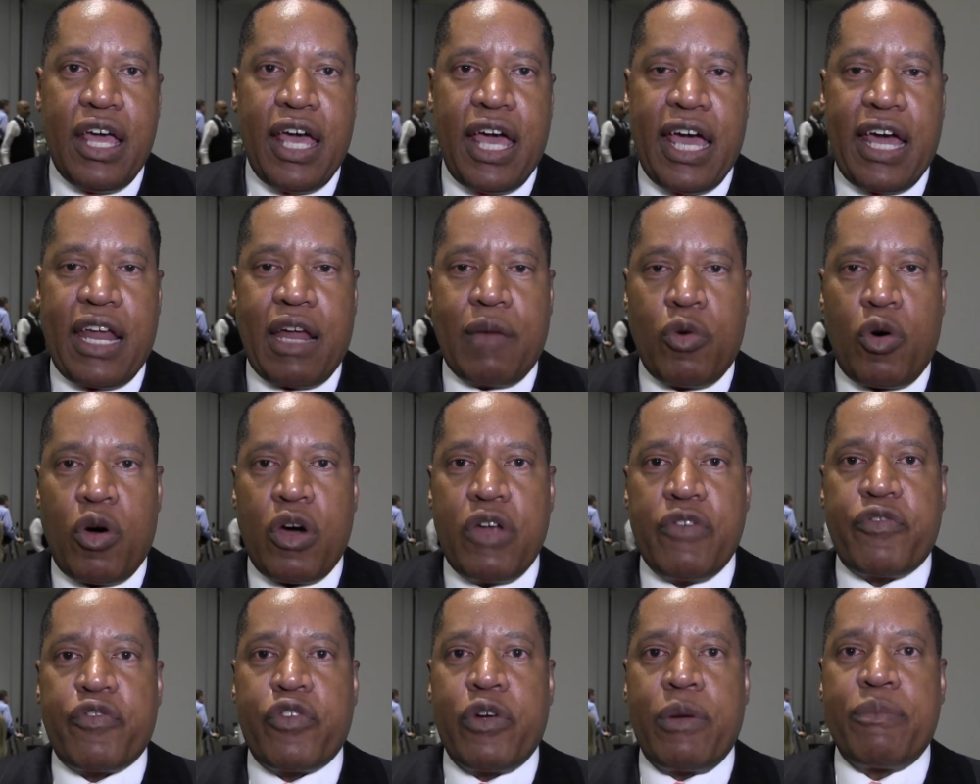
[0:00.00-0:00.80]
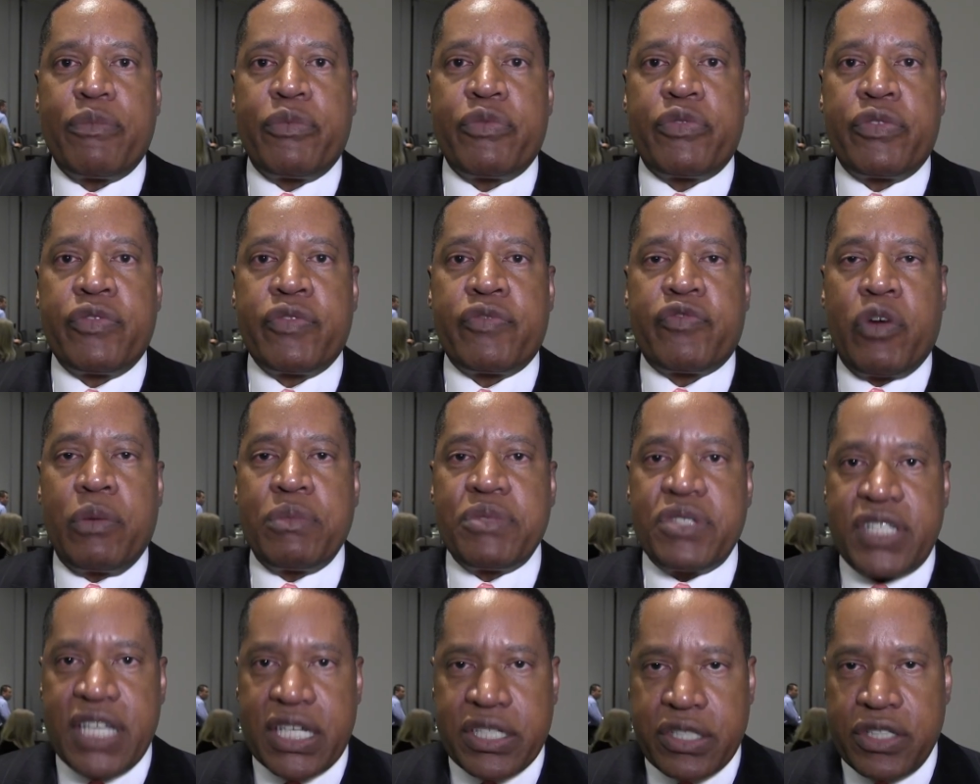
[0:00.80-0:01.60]
And I'm on from
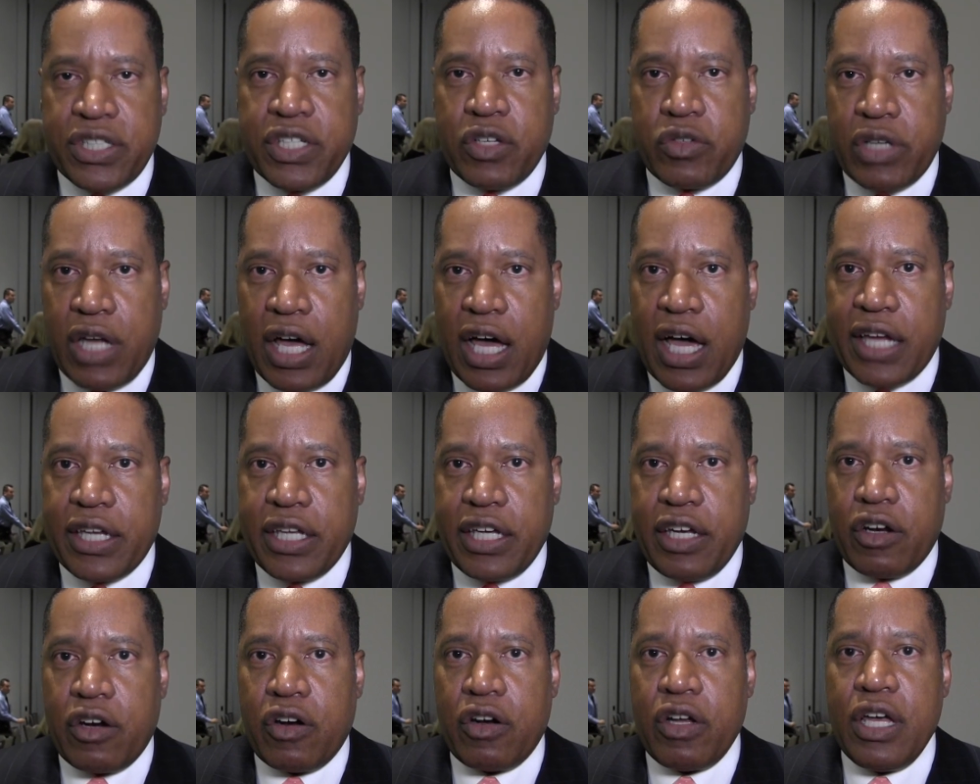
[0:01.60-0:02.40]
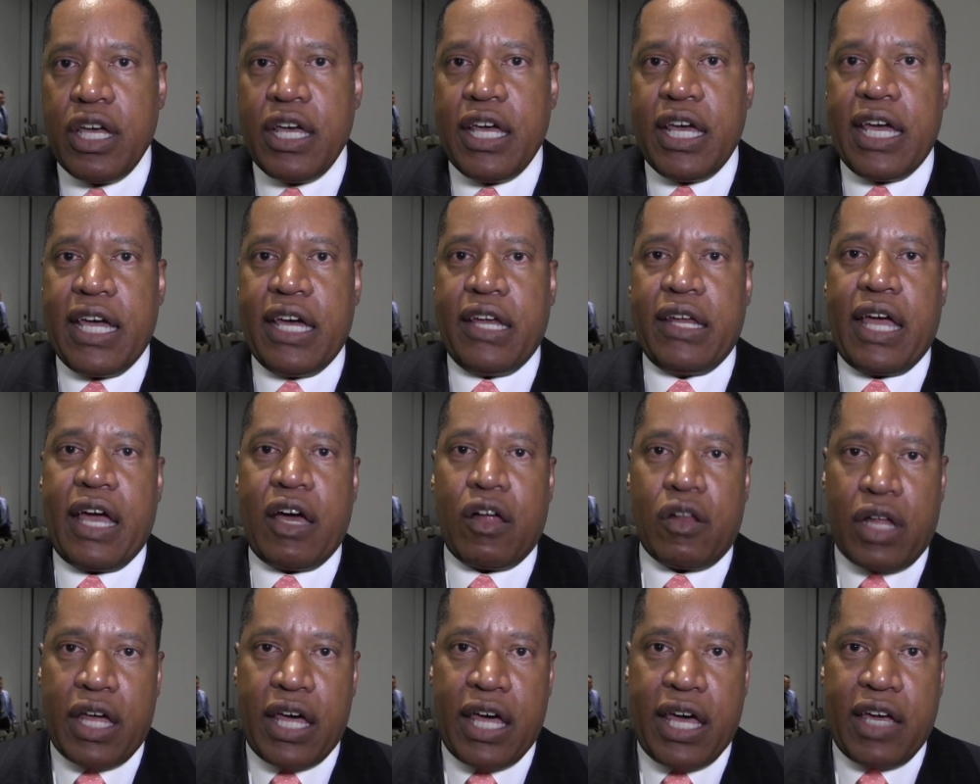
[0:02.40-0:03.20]
6 until 9 here in
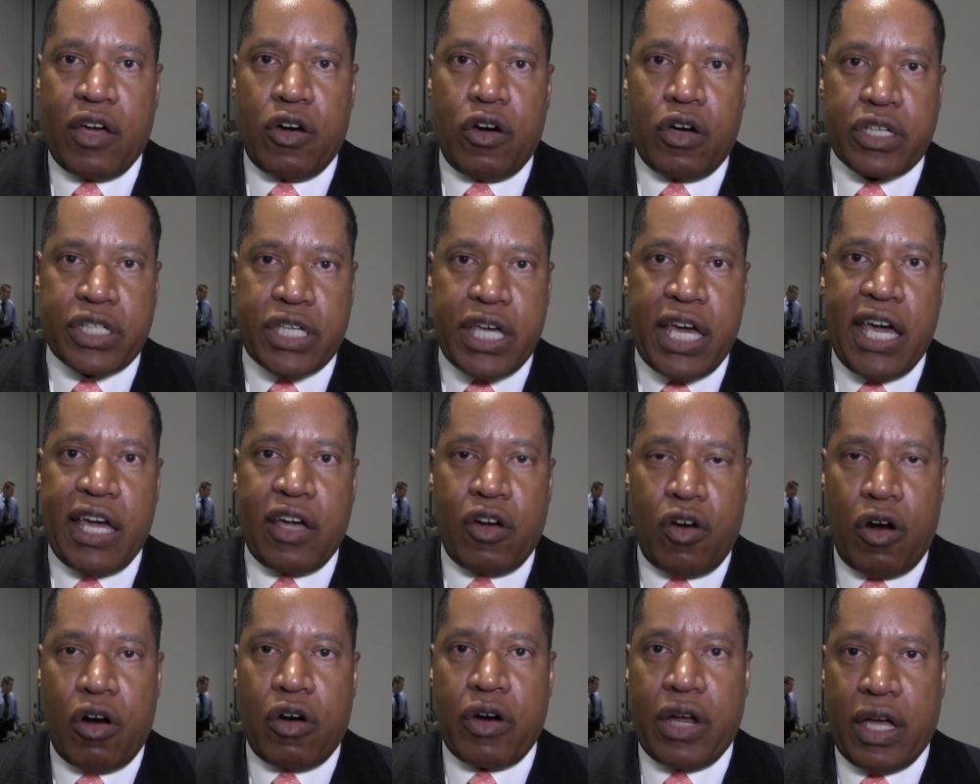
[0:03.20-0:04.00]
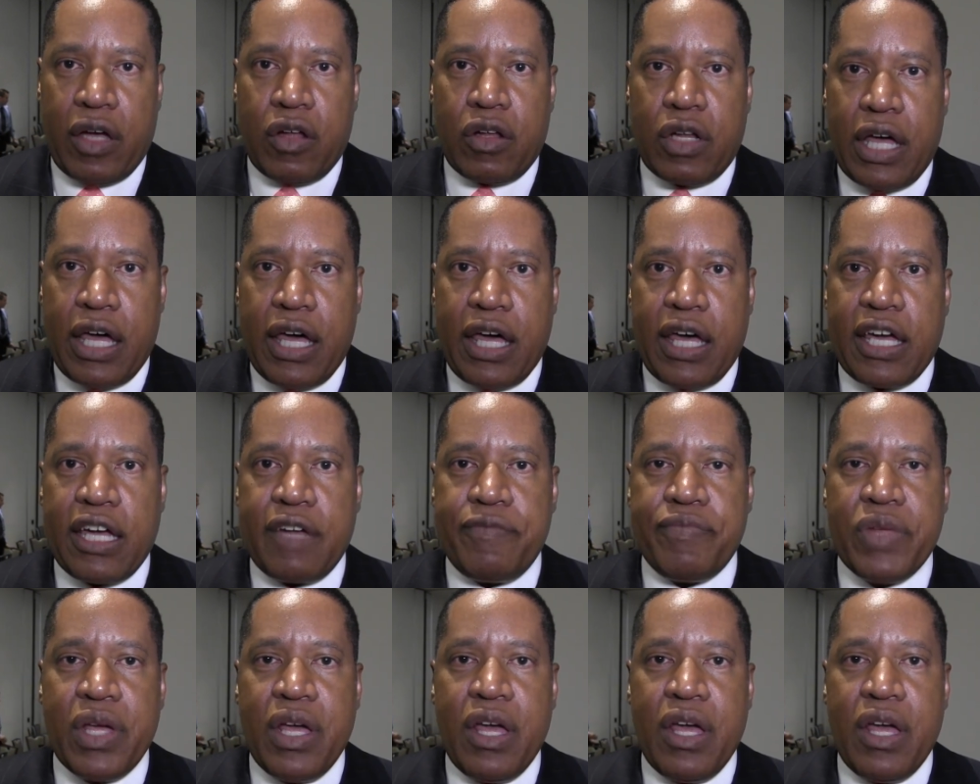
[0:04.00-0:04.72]
LA on KRLA.